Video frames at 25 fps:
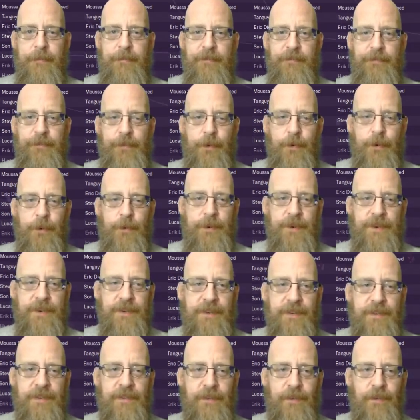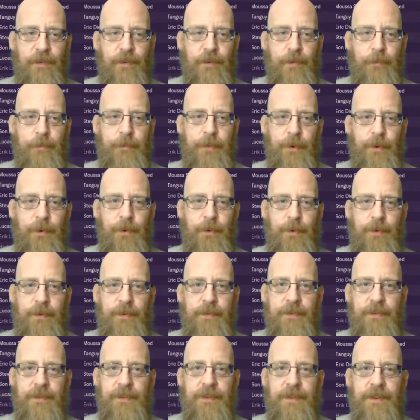forward. Long ball.
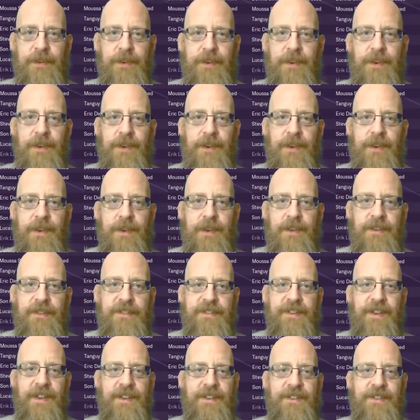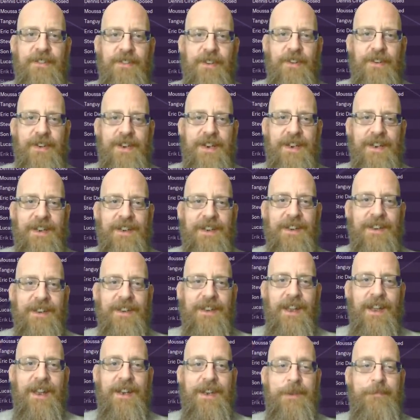Son's on it.
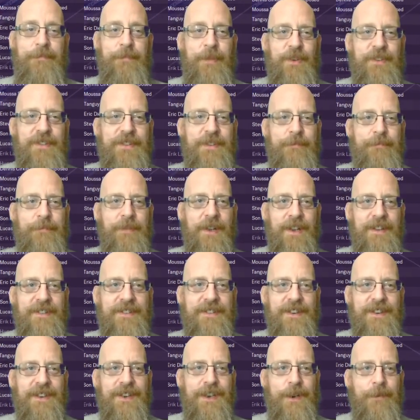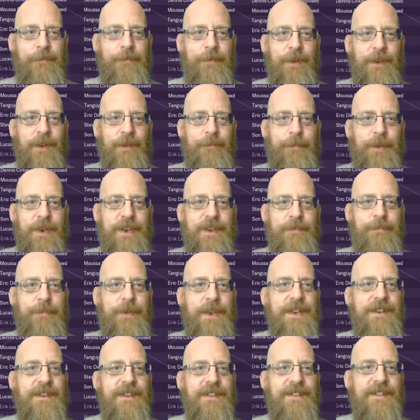And he puts it past the keeper. But it's
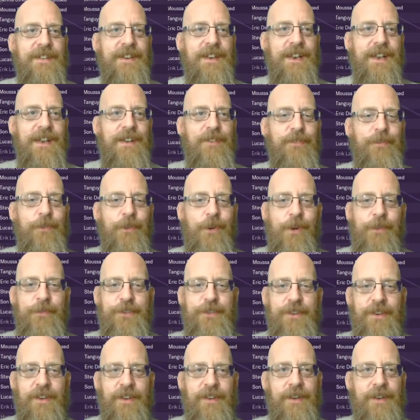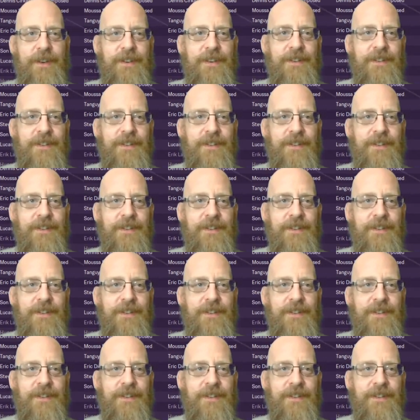been disallowed for offside.